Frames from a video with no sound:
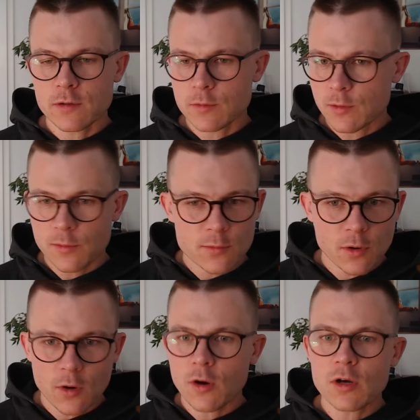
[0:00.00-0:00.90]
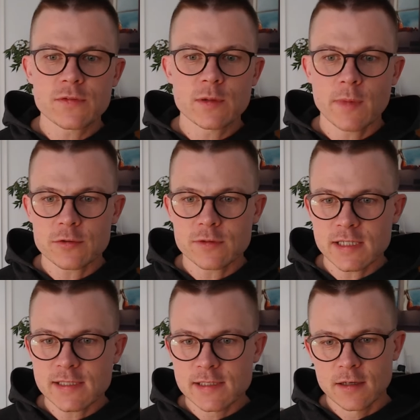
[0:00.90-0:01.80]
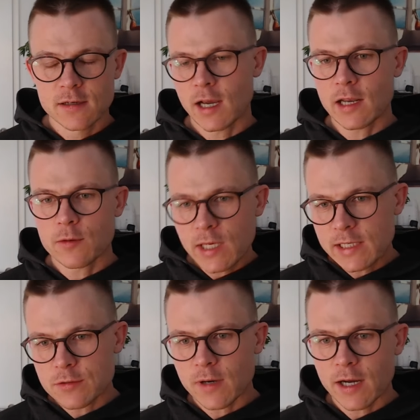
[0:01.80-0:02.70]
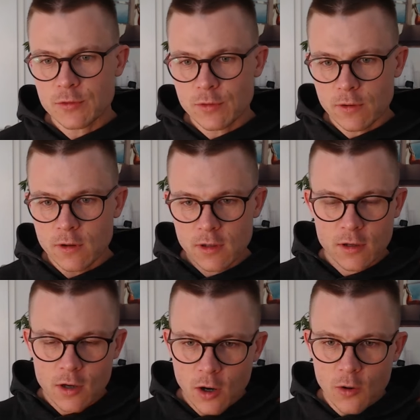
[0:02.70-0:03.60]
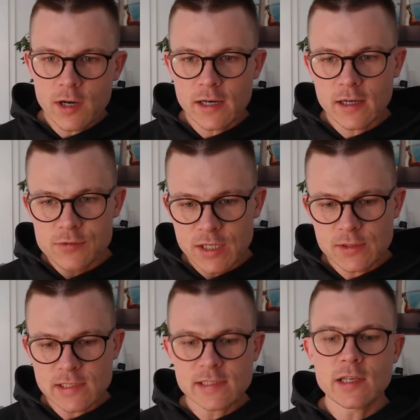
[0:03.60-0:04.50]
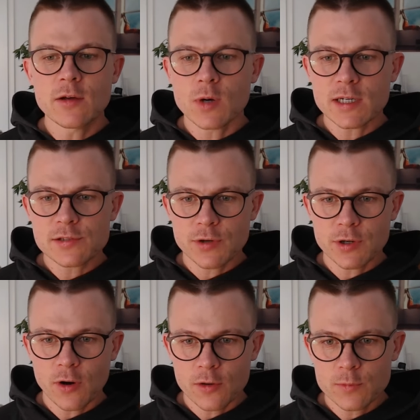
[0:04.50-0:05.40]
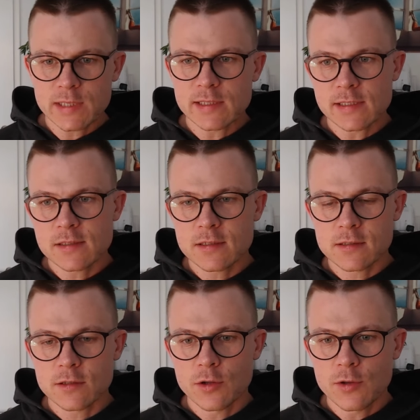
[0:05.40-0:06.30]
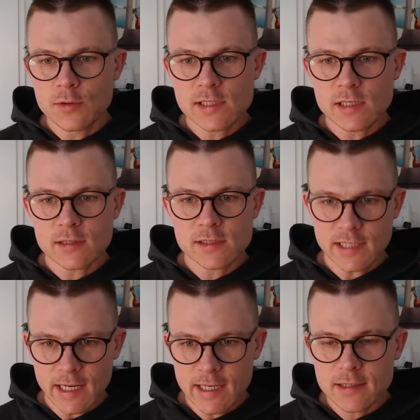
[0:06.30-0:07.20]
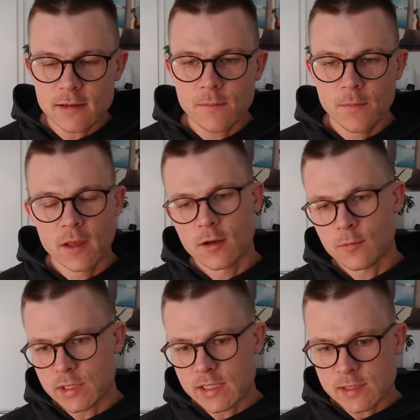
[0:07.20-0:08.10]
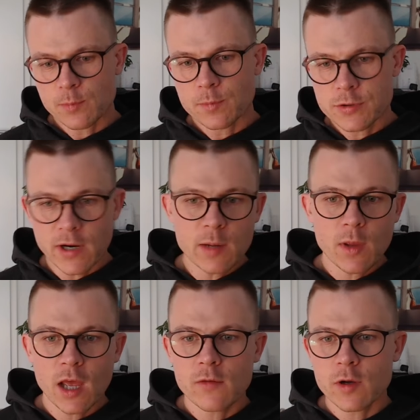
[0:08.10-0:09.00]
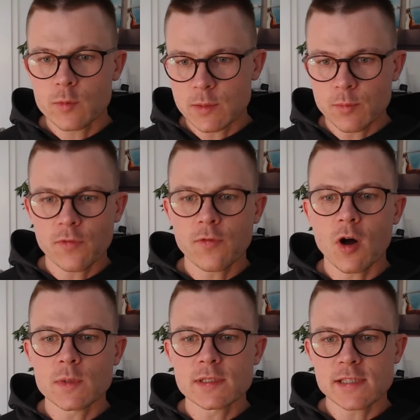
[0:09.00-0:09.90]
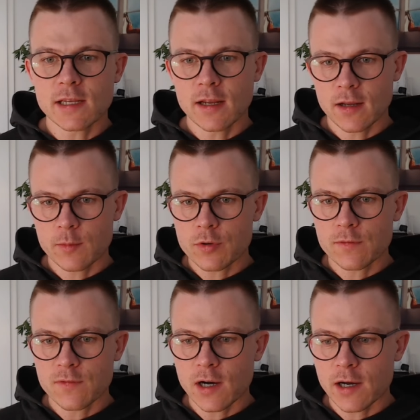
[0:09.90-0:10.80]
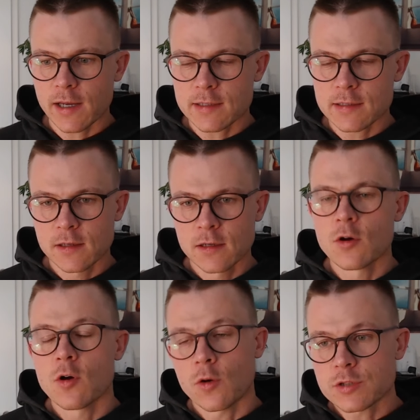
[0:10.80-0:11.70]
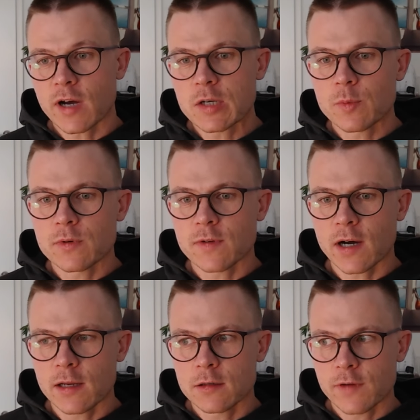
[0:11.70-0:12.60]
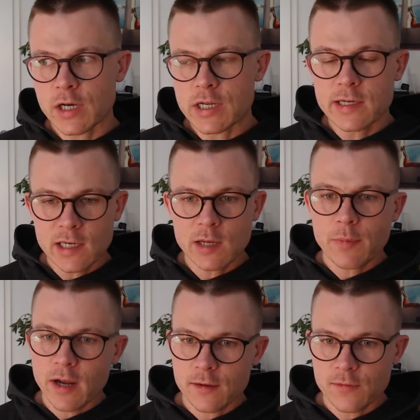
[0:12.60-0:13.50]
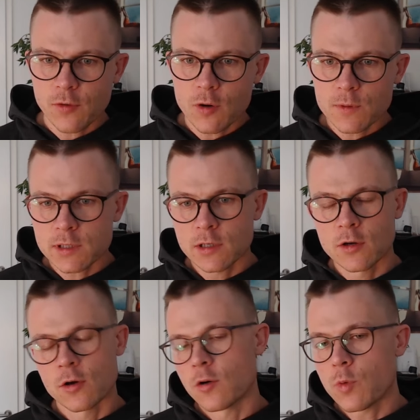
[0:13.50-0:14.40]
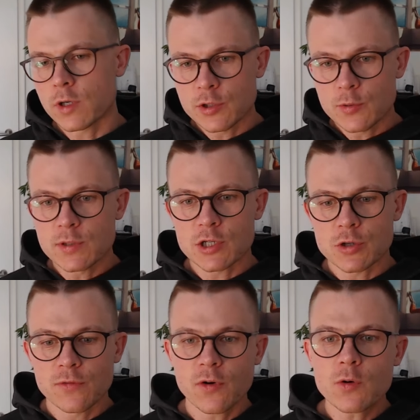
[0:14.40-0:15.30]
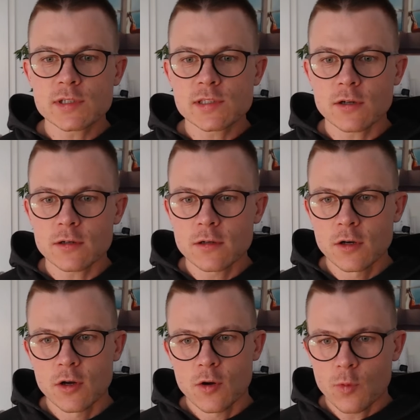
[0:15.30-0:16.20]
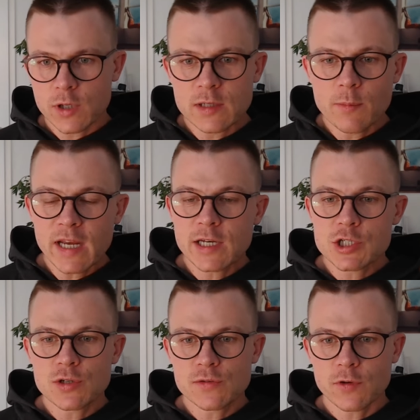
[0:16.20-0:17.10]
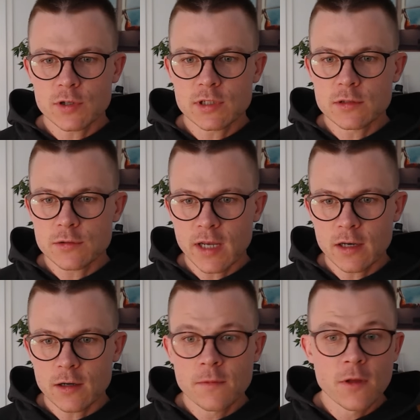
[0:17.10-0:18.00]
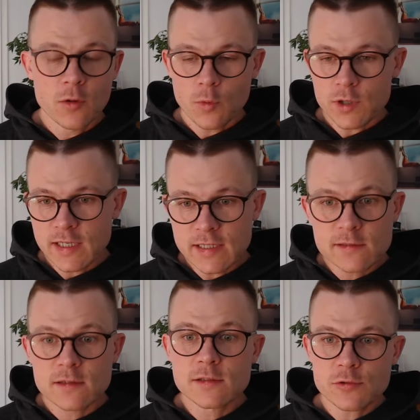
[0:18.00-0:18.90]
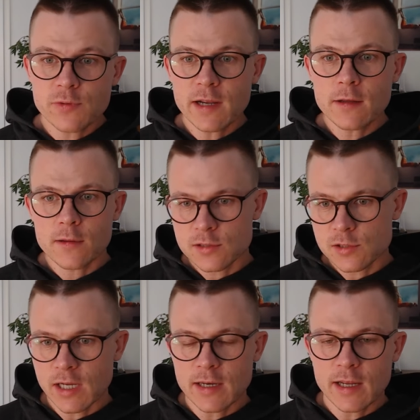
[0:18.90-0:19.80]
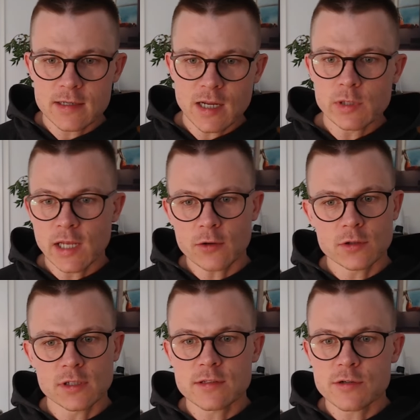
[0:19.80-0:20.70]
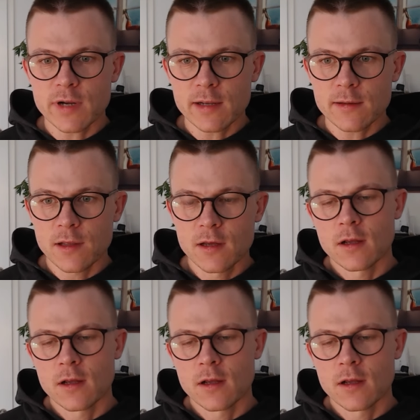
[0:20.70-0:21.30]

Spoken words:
I will go through all of the metrics and I really try to hone in and try to see what is going on with this user's data, with his trading behavior, with the performance. And then I try to provide a very clear path forward, what the user should focus on, what are the main issues for the trader, what are his strengths so that he can double down on the strength.